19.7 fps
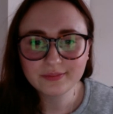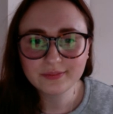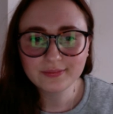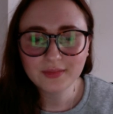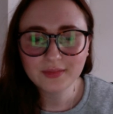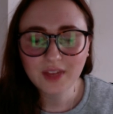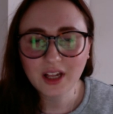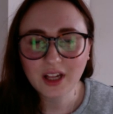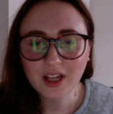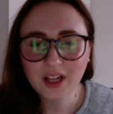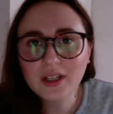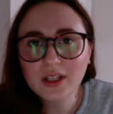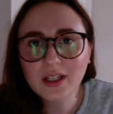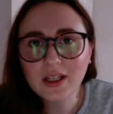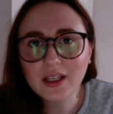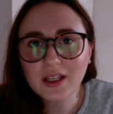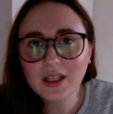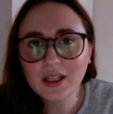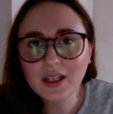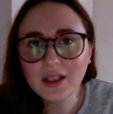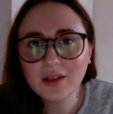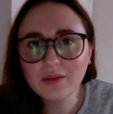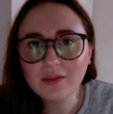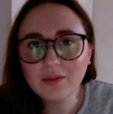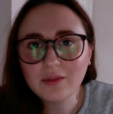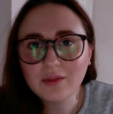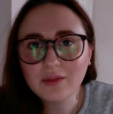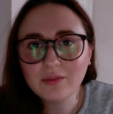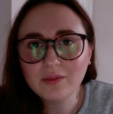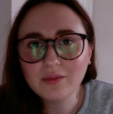that's not
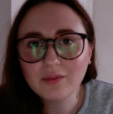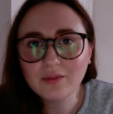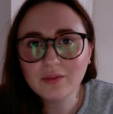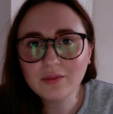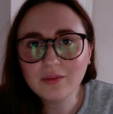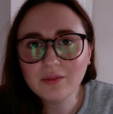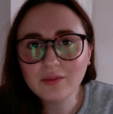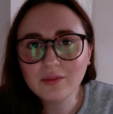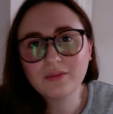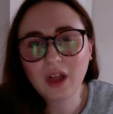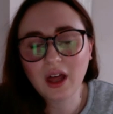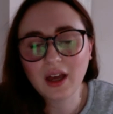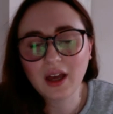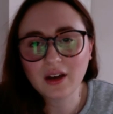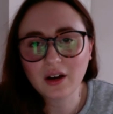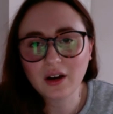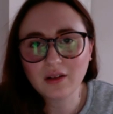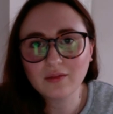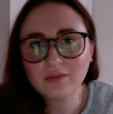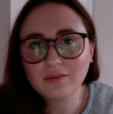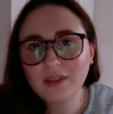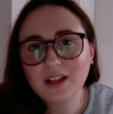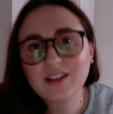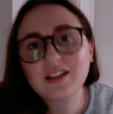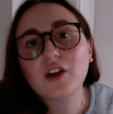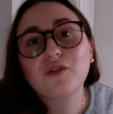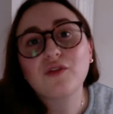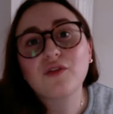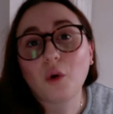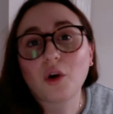really like that's
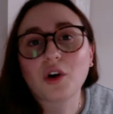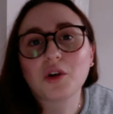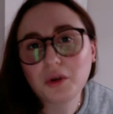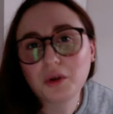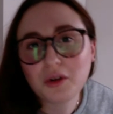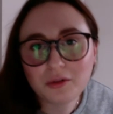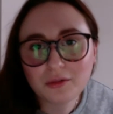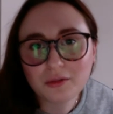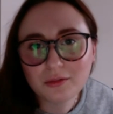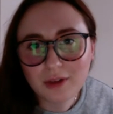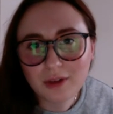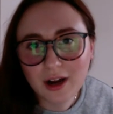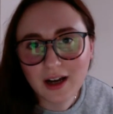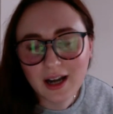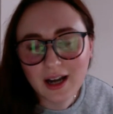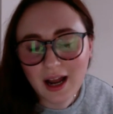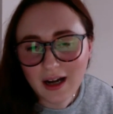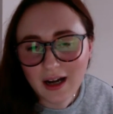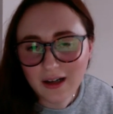not affordable right now.